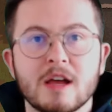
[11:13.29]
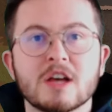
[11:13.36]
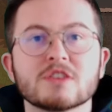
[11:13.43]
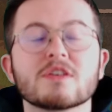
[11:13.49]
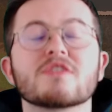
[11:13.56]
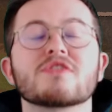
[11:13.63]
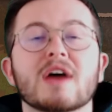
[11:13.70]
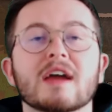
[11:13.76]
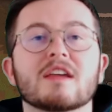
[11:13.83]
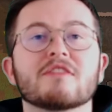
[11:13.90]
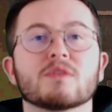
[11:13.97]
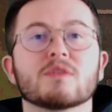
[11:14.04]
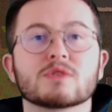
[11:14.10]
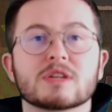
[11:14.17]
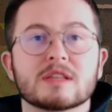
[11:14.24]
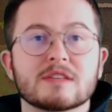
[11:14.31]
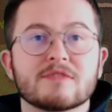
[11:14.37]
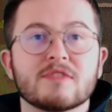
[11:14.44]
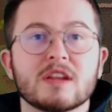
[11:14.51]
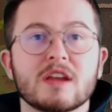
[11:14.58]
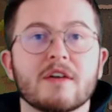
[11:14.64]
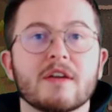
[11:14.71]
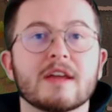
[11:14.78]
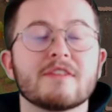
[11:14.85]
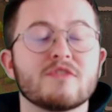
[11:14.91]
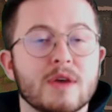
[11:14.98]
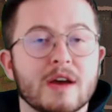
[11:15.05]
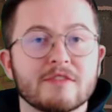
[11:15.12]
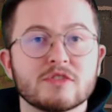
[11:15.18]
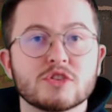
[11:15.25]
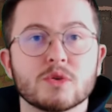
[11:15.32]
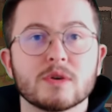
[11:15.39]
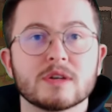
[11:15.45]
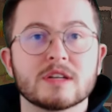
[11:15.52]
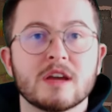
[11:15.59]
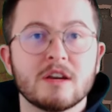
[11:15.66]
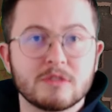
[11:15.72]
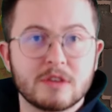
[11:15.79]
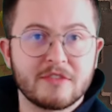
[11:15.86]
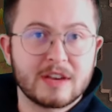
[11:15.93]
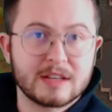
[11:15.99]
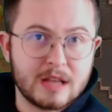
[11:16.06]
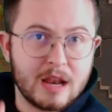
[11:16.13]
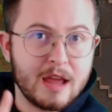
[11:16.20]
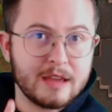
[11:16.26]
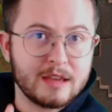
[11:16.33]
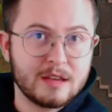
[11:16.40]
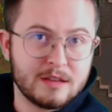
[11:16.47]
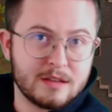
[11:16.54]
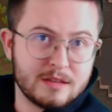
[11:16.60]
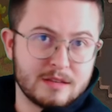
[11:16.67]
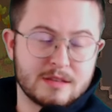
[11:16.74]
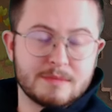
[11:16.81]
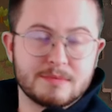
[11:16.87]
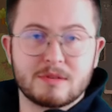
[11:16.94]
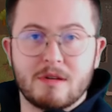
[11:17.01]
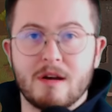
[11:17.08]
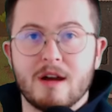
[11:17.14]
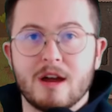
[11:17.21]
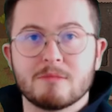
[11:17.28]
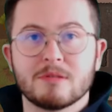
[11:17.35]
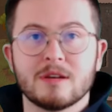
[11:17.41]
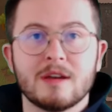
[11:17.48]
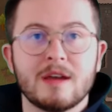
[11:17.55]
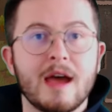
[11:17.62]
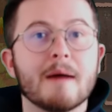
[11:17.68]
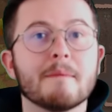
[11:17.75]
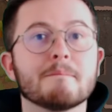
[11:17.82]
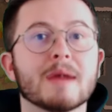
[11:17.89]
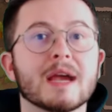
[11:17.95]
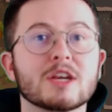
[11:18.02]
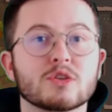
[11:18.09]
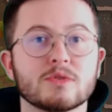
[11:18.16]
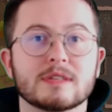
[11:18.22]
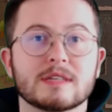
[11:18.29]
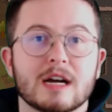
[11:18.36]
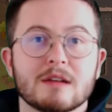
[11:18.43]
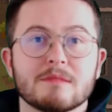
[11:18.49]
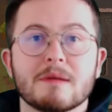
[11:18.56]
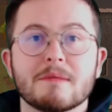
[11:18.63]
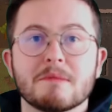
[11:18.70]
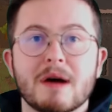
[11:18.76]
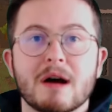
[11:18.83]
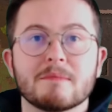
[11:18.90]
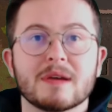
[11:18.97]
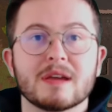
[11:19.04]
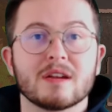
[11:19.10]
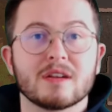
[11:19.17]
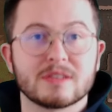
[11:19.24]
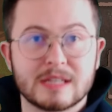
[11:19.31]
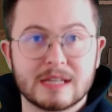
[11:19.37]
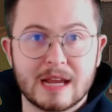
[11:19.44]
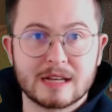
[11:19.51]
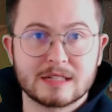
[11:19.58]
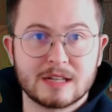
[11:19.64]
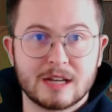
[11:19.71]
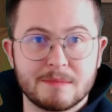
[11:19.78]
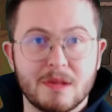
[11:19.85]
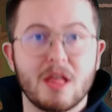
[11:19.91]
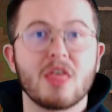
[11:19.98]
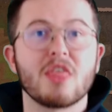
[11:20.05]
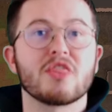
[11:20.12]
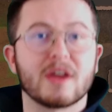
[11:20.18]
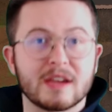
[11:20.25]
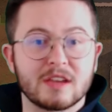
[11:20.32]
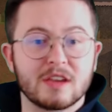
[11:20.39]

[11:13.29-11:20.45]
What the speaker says: So thank you for watching this video, and if you have enjoyed, don't forget to like, subscribe, and make sure you tell your mum about me, and I'll see you next time. Thank